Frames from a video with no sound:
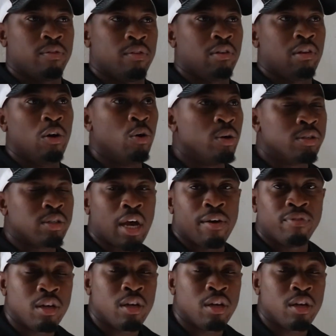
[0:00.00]
the lowest
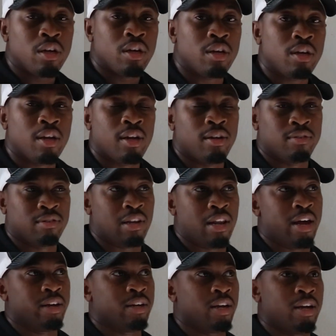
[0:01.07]
I've seen is
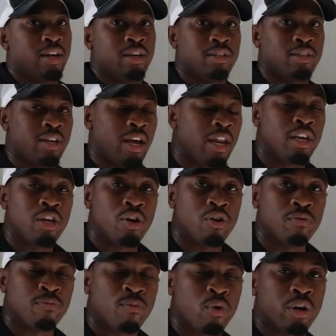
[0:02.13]
like a
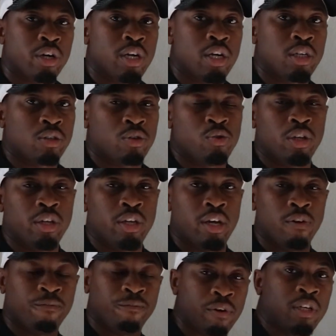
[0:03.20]
10-year mortgage. You can
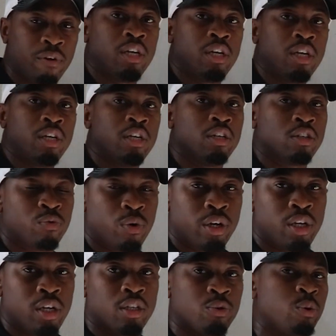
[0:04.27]
get a 15, a
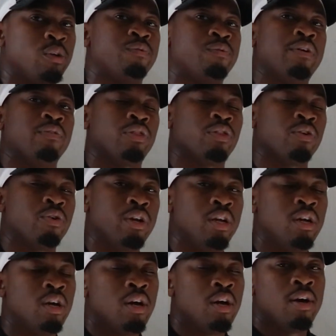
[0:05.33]
20, a 25, a
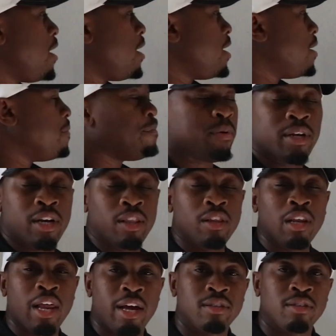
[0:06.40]
30. But
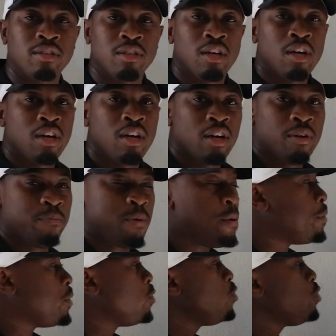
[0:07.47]
nonetheless,
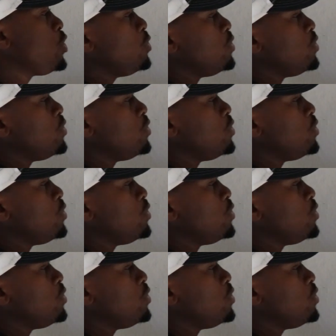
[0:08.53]
people who